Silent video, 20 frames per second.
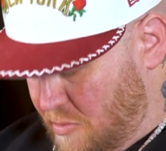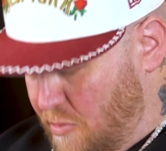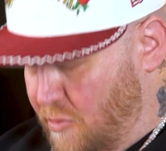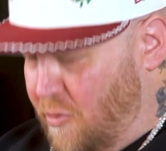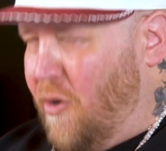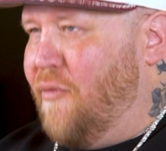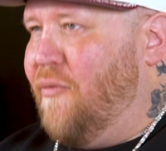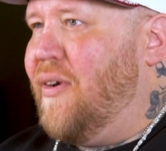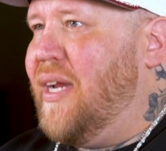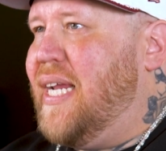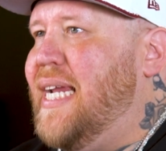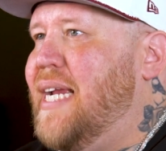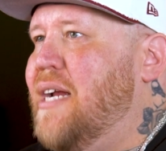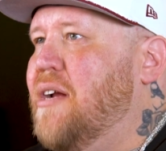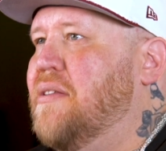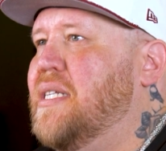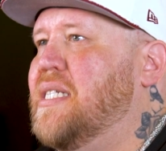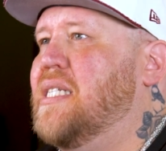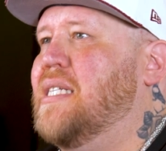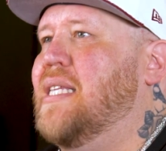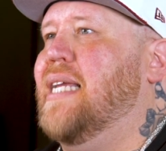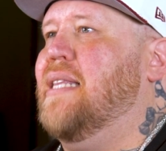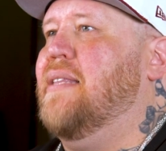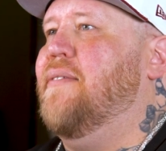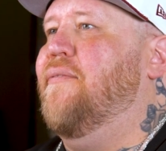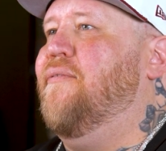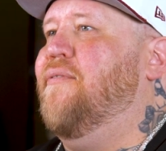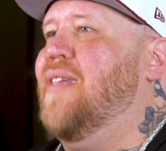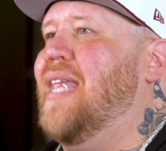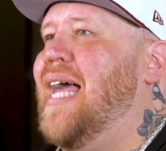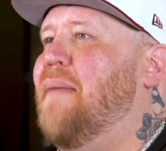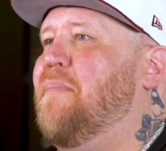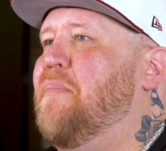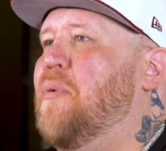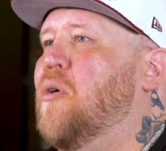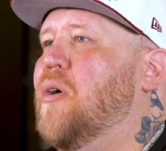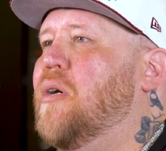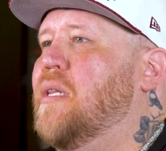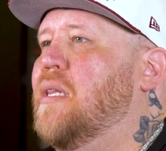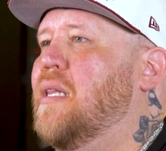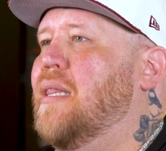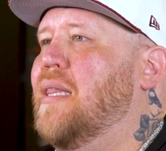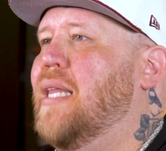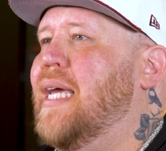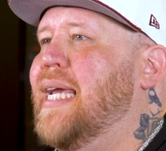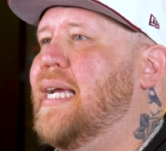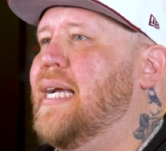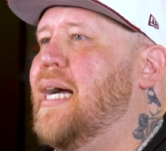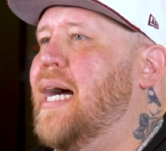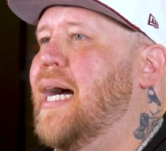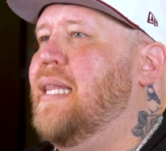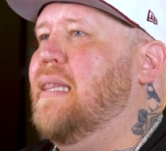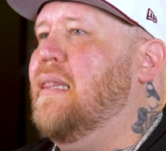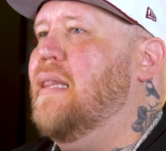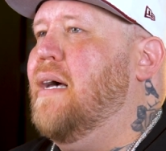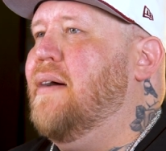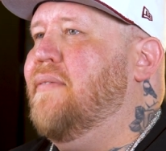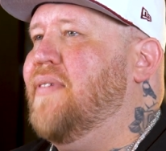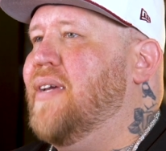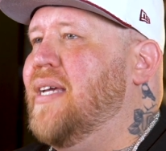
over here, this like the flat part of the link, I love